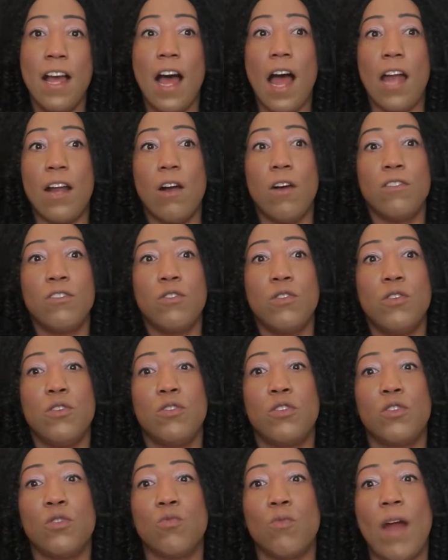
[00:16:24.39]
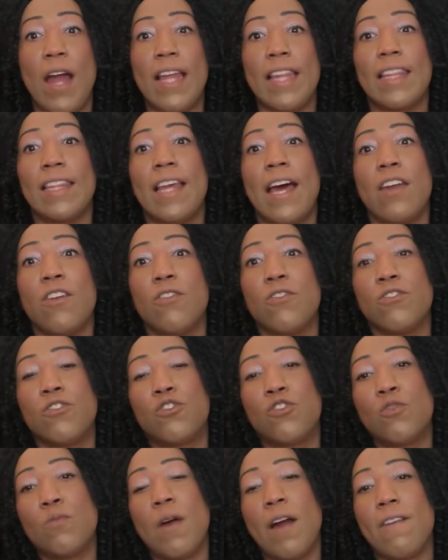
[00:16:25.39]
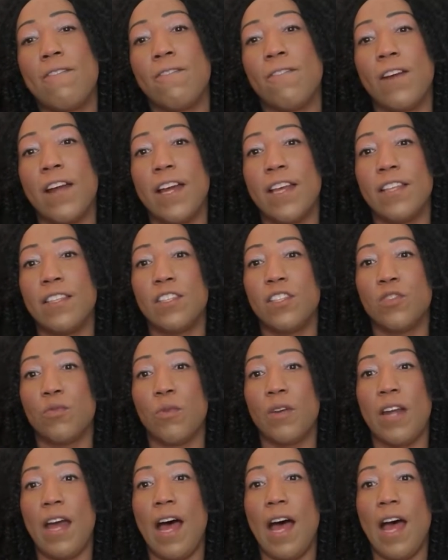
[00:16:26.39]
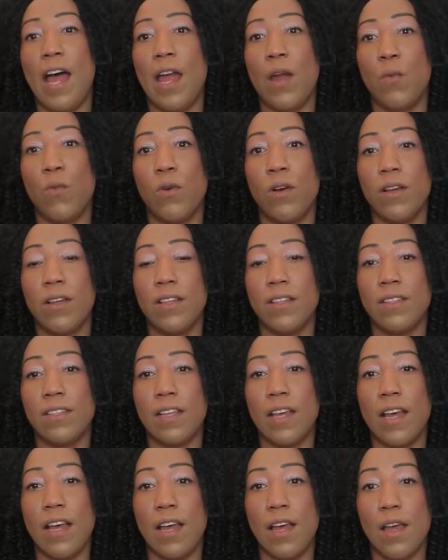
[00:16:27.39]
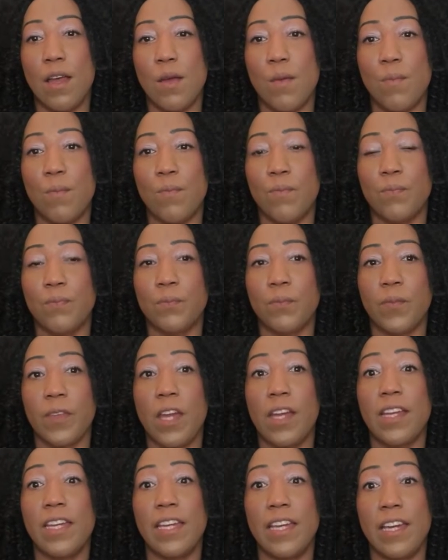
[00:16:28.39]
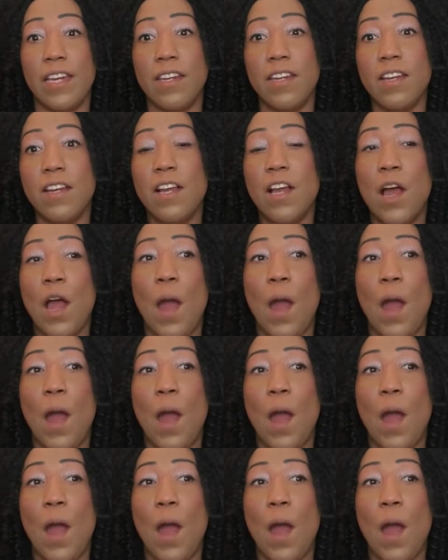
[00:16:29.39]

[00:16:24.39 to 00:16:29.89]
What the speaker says: I also used to write letters to my friends when I was a kid.